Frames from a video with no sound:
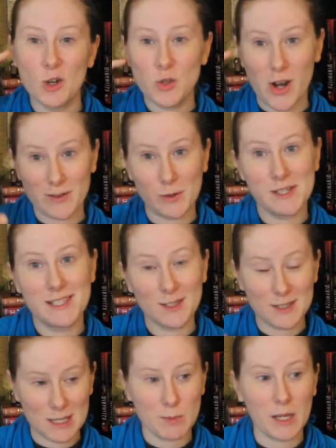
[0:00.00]
Trevor was still
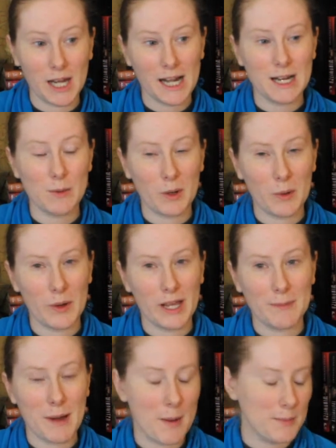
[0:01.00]
sleeping and I didn't want to wake
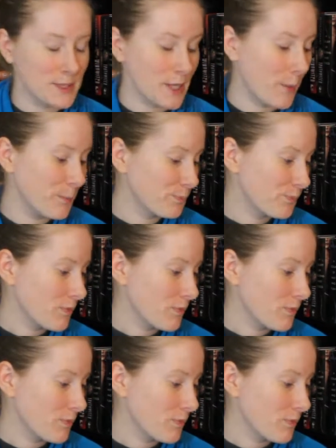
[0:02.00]
him up. So